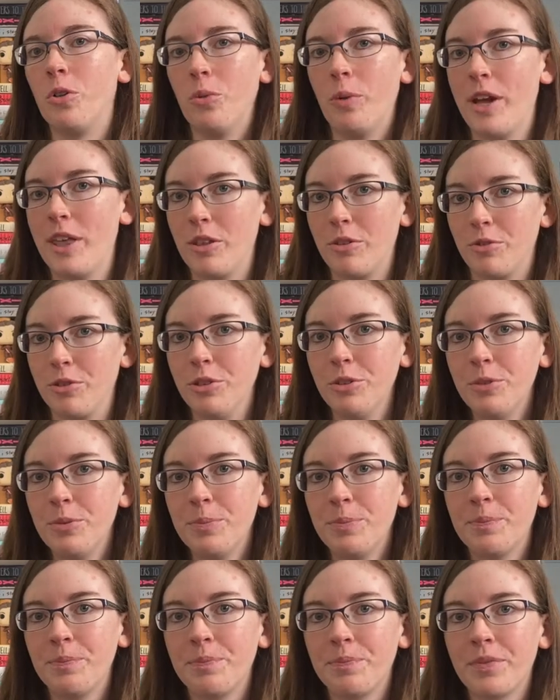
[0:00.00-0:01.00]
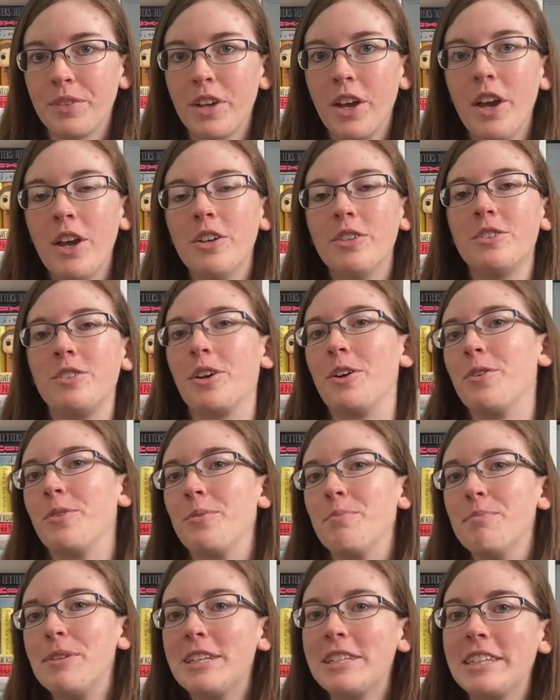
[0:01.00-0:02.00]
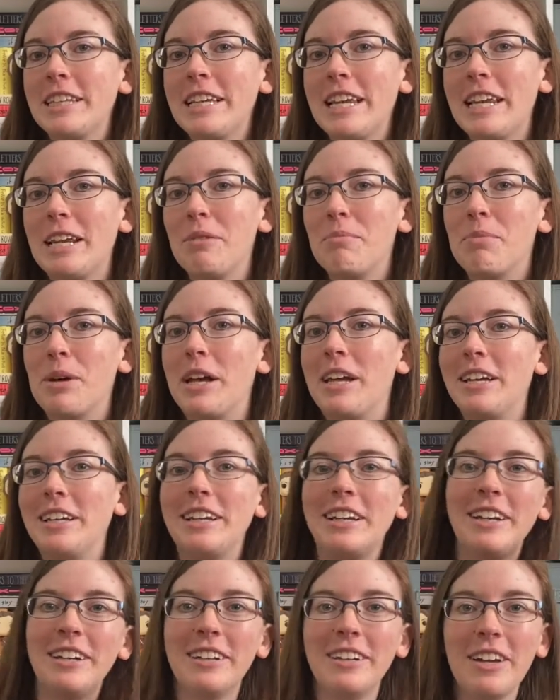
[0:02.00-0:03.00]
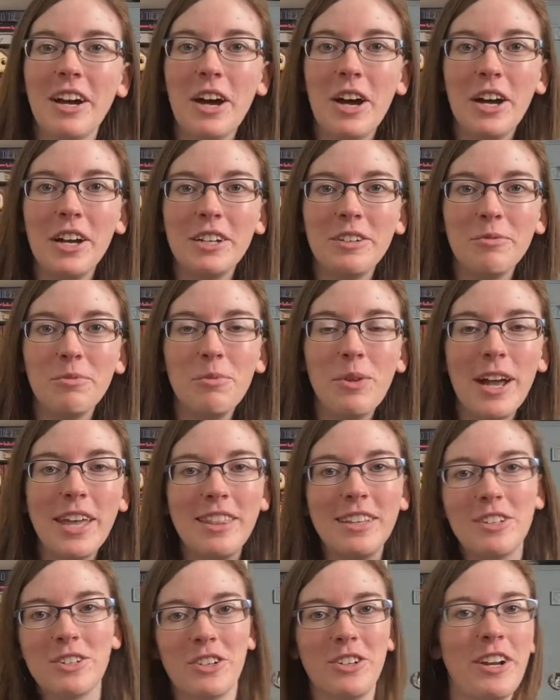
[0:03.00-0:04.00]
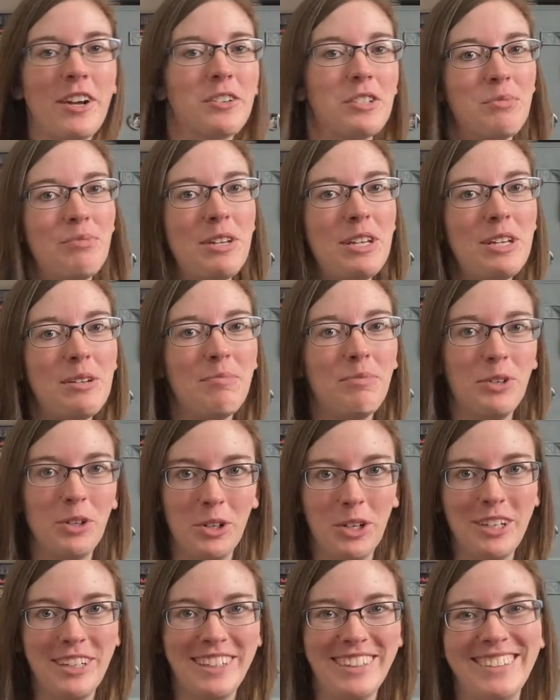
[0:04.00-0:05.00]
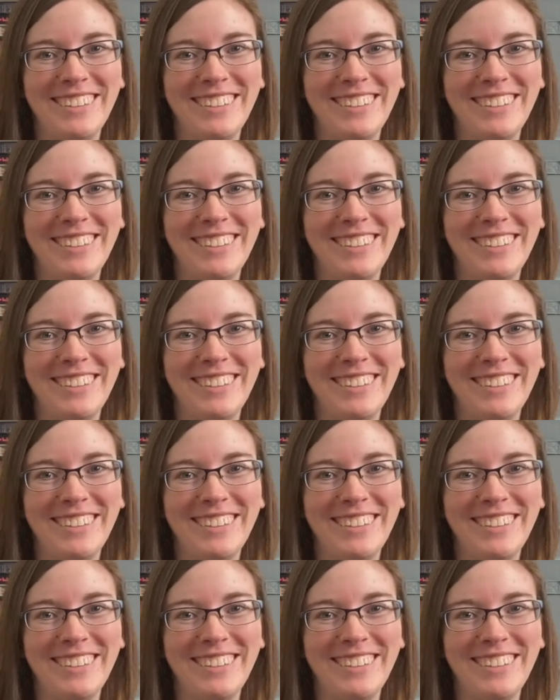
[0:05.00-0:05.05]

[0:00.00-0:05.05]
the way through. So misleading, but in a way that turned out to be good.